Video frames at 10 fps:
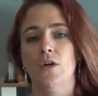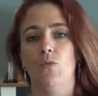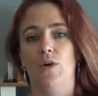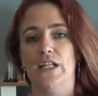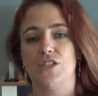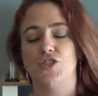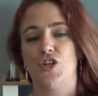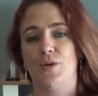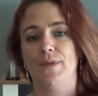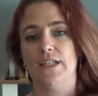once
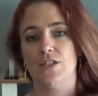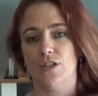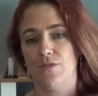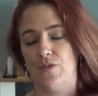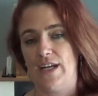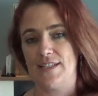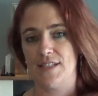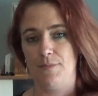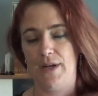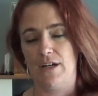Germany took France
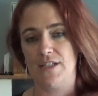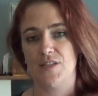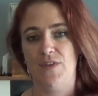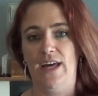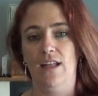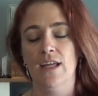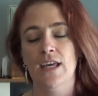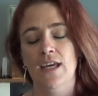and Paris fell.